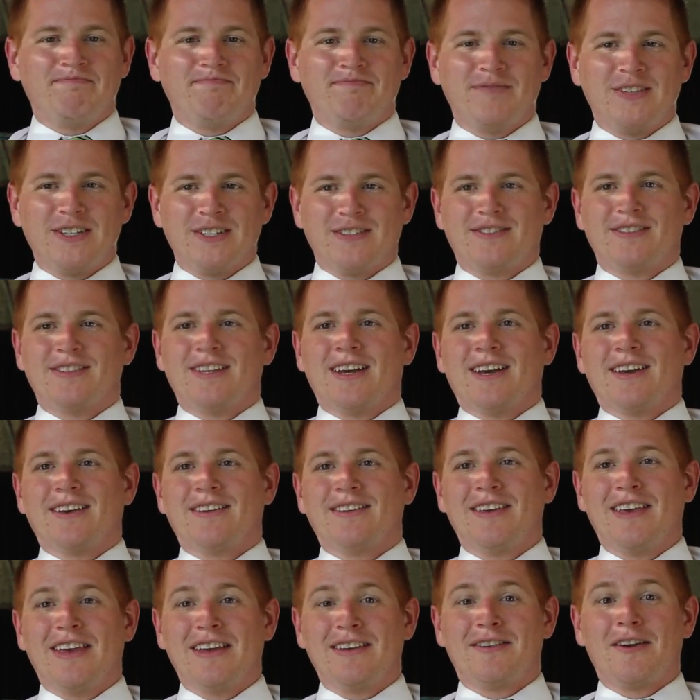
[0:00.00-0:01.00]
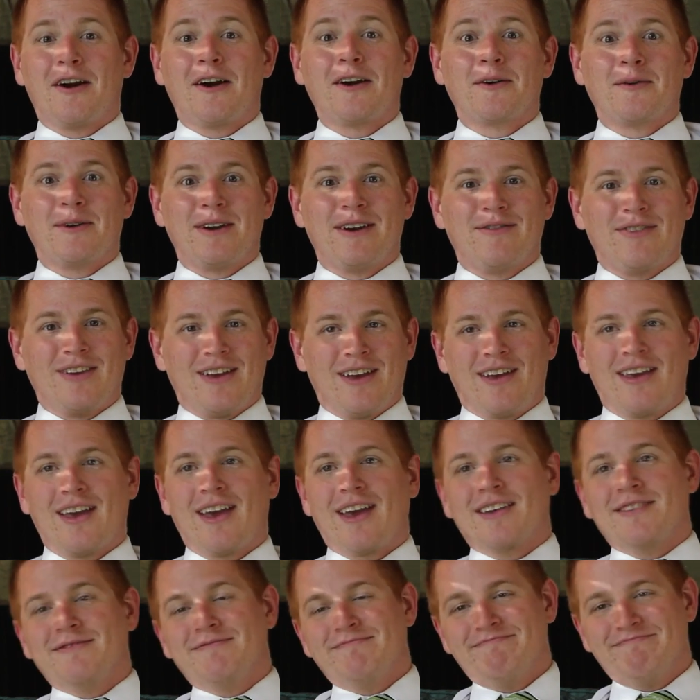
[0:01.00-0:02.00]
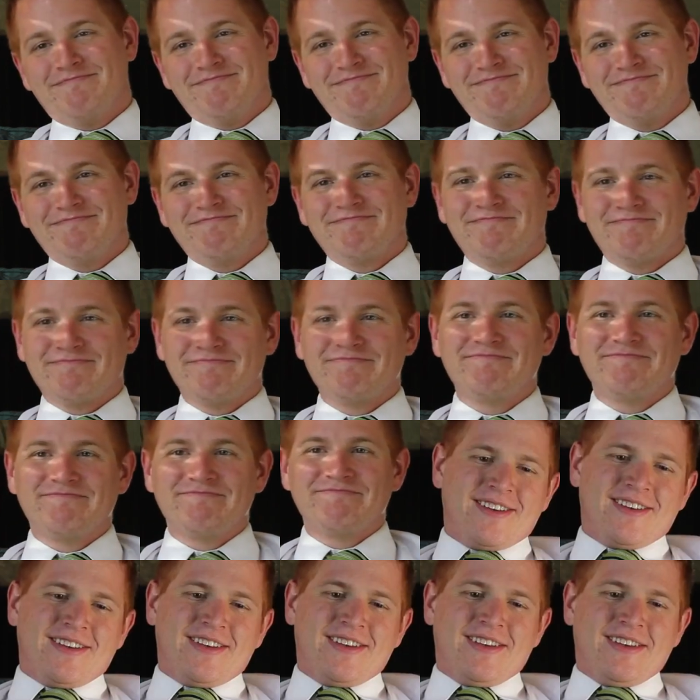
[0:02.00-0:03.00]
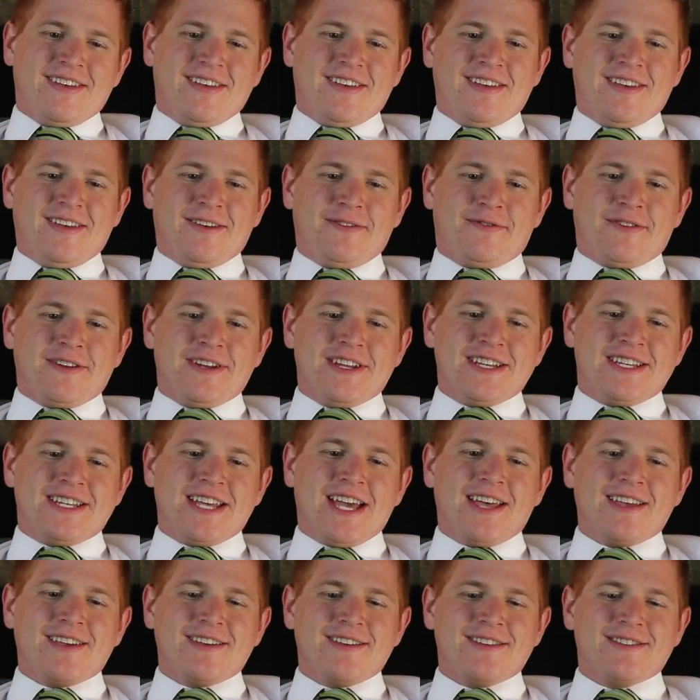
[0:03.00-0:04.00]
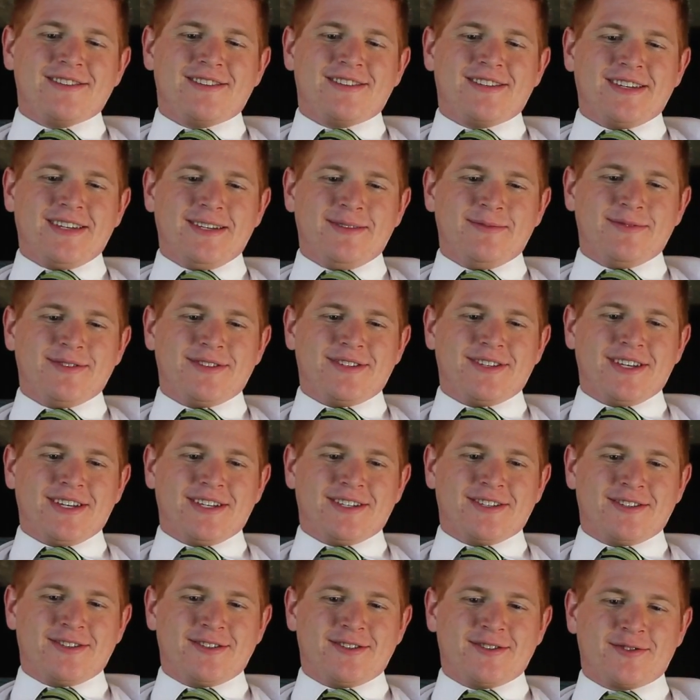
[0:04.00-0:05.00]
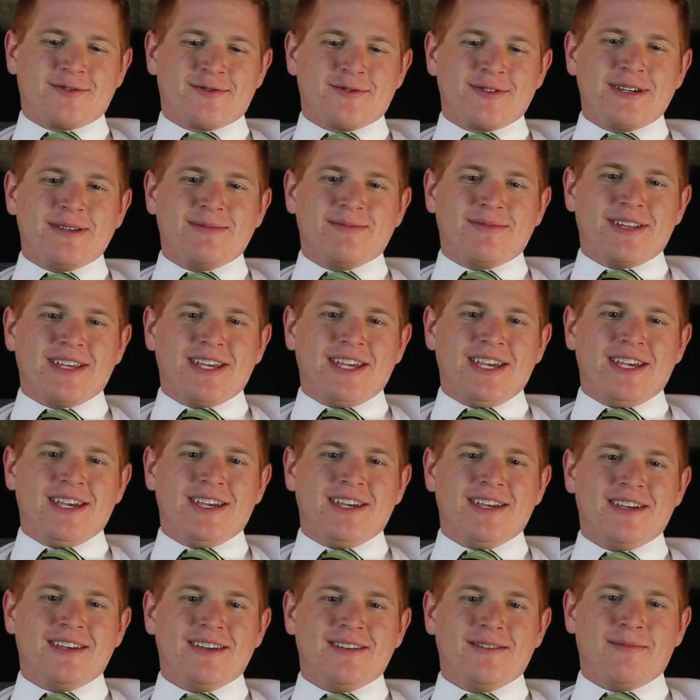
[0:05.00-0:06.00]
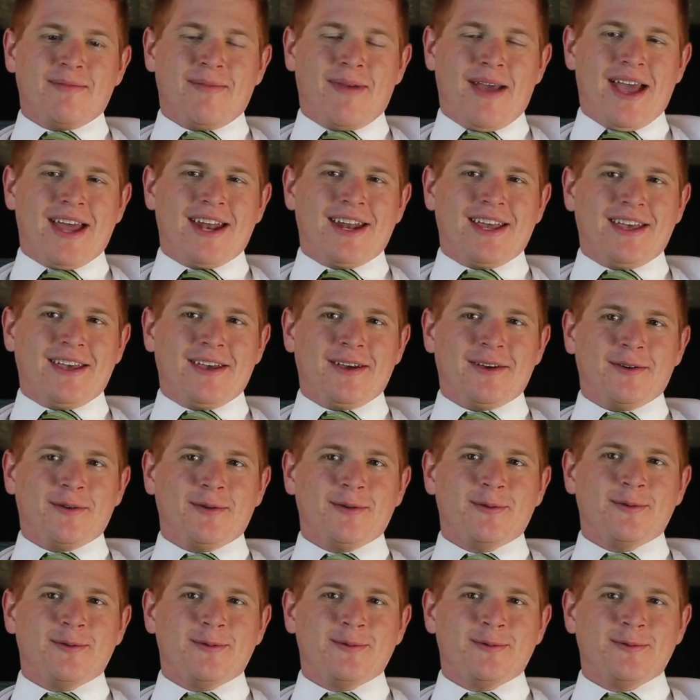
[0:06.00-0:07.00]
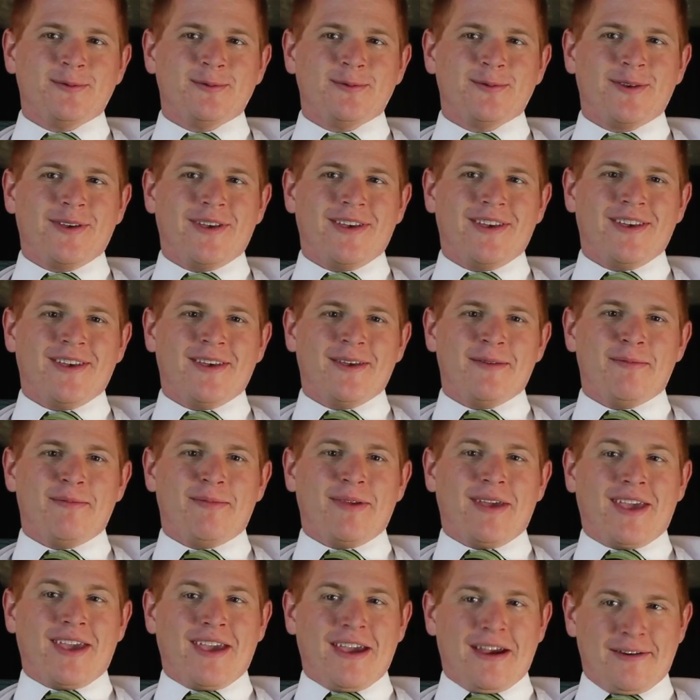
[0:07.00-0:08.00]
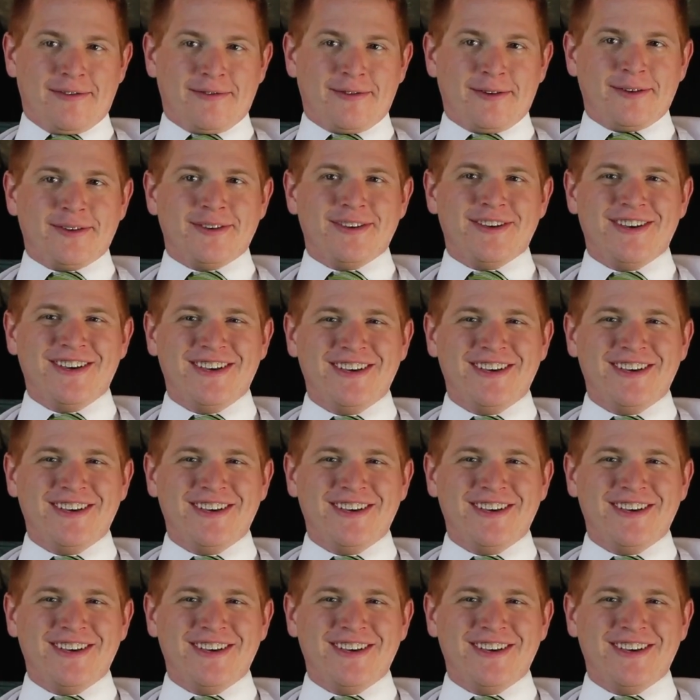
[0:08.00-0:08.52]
Just get dark whatever you can. If an Italian seems extremely mad at you, be careful.